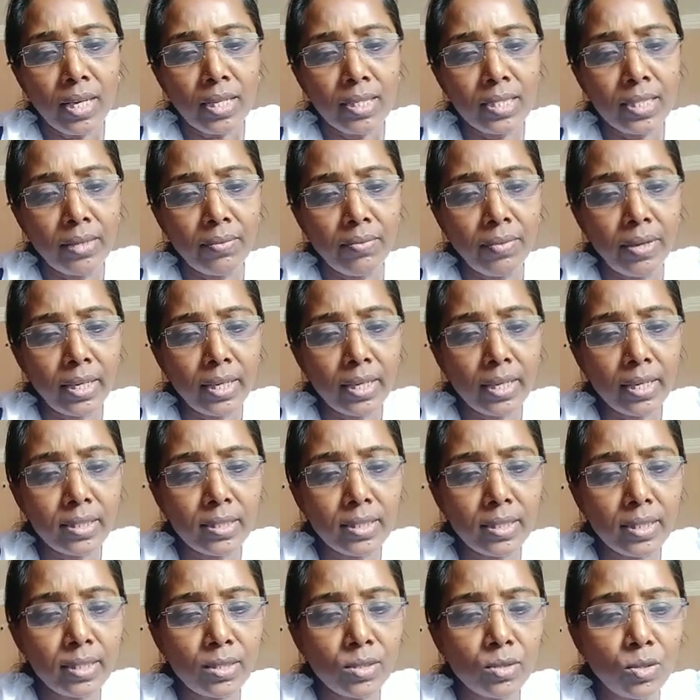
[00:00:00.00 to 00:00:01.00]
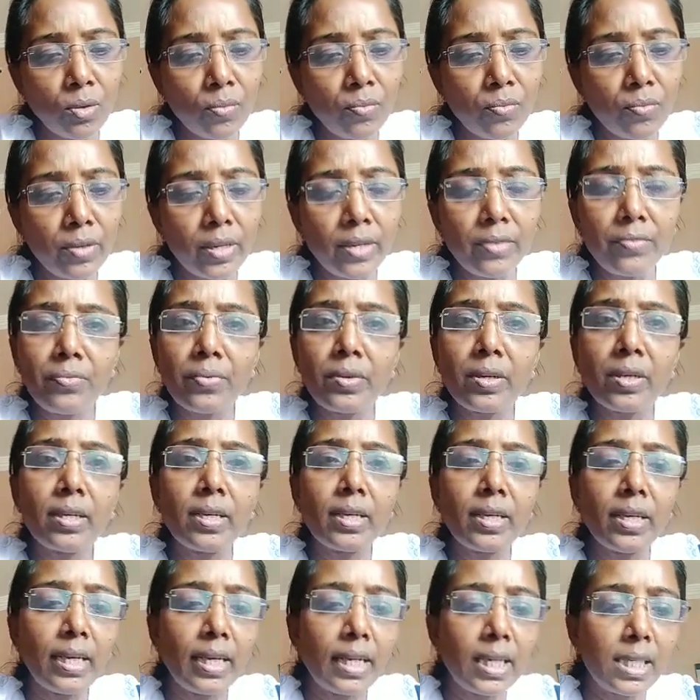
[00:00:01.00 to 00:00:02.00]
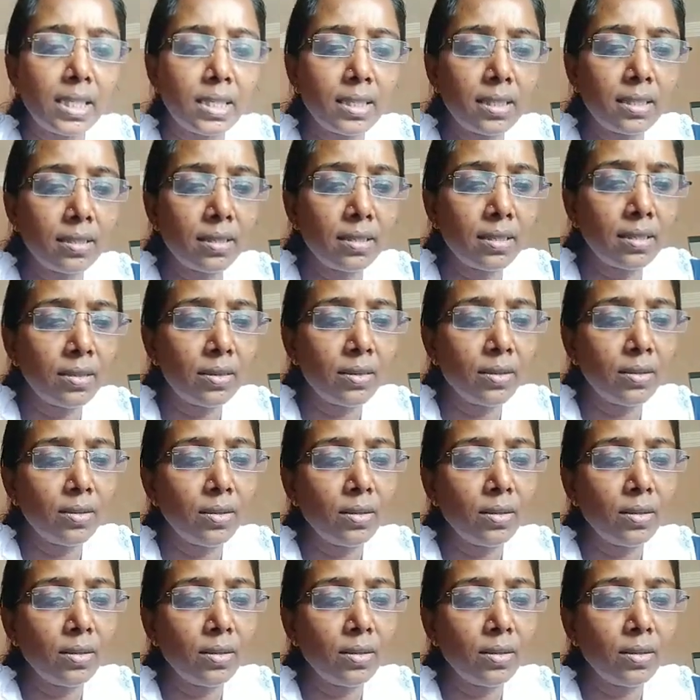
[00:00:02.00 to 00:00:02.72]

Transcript: civil cases of different nature